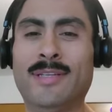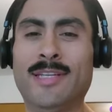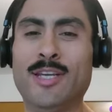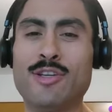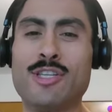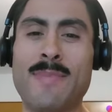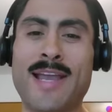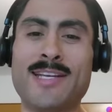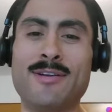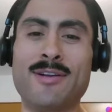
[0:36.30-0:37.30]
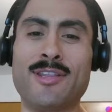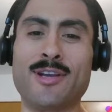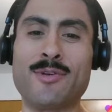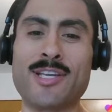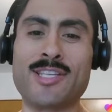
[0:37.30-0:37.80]
kills the bacteria
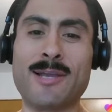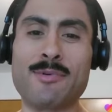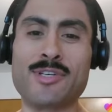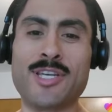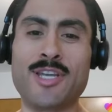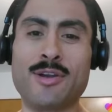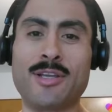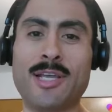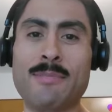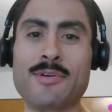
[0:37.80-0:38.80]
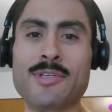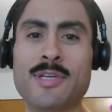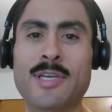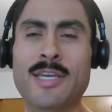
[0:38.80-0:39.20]
that creates leprosy, curing lepers,